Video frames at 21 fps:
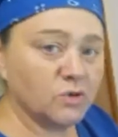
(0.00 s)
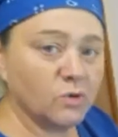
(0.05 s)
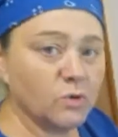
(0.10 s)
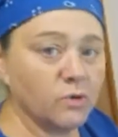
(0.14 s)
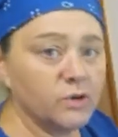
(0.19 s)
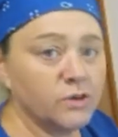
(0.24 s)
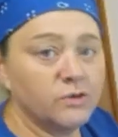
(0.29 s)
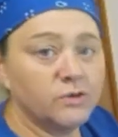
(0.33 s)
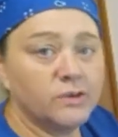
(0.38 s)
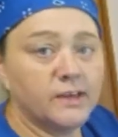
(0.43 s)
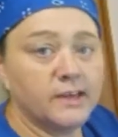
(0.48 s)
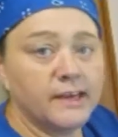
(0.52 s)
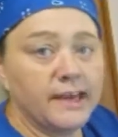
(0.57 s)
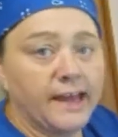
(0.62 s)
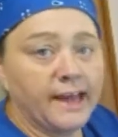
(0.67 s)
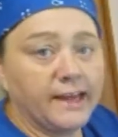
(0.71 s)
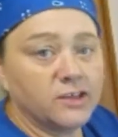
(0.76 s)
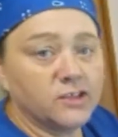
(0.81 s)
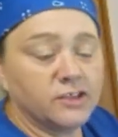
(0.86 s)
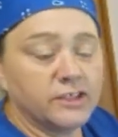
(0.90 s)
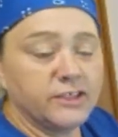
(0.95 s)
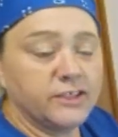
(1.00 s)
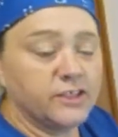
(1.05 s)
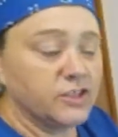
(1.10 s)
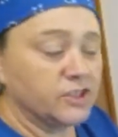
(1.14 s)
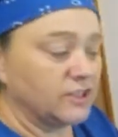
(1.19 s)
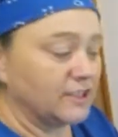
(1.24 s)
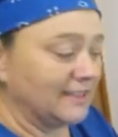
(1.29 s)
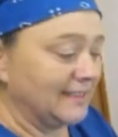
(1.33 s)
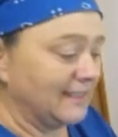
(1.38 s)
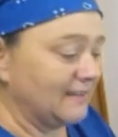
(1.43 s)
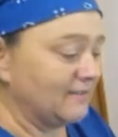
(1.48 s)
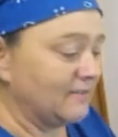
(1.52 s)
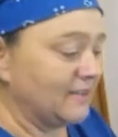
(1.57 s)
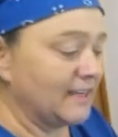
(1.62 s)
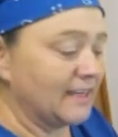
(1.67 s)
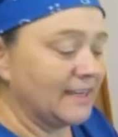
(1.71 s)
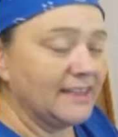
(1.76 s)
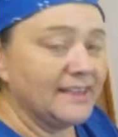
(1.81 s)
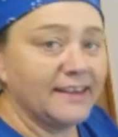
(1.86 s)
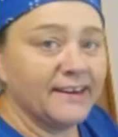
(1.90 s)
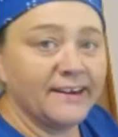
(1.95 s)
or you could actually just leave
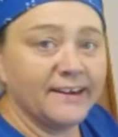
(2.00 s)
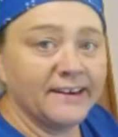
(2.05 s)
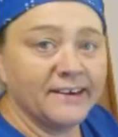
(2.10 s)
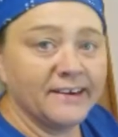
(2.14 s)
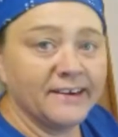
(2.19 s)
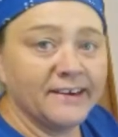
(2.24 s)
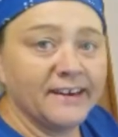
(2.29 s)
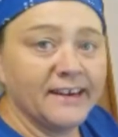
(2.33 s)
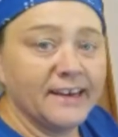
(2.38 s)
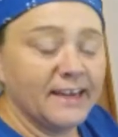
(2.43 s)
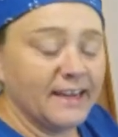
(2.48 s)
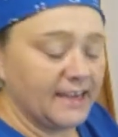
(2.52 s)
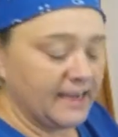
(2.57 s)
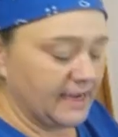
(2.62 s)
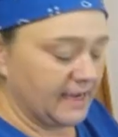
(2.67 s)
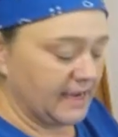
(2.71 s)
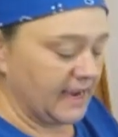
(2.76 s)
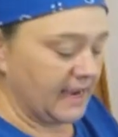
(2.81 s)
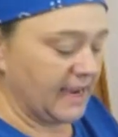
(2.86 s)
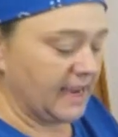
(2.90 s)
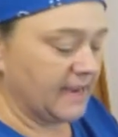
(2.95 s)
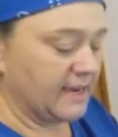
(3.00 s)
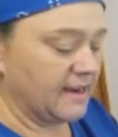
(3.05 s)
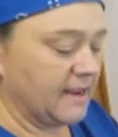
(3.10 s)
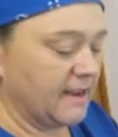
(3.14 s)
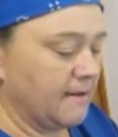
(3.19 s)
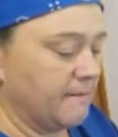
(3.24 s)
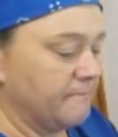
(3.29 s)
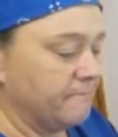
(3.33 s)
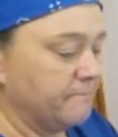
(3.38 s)
it in there and